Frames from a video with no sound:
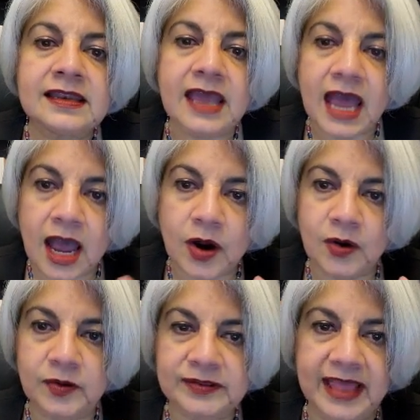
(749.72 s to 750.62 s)

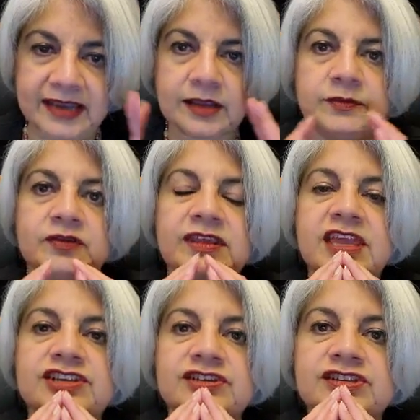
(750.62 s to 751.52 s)
Now that
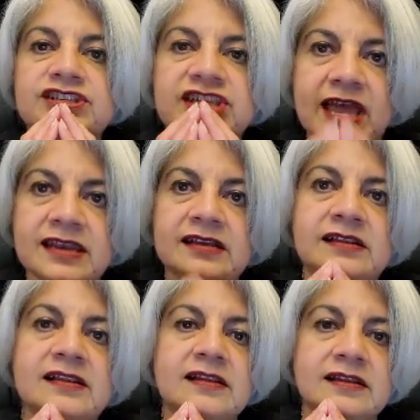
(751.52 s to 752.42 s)
communication
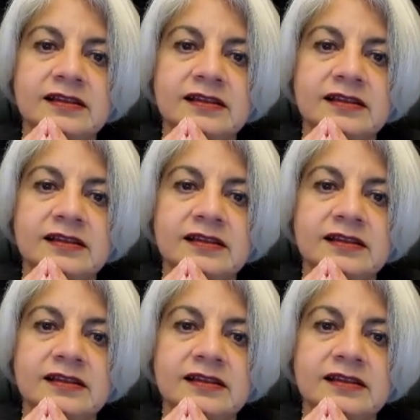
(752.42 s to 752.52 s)
channel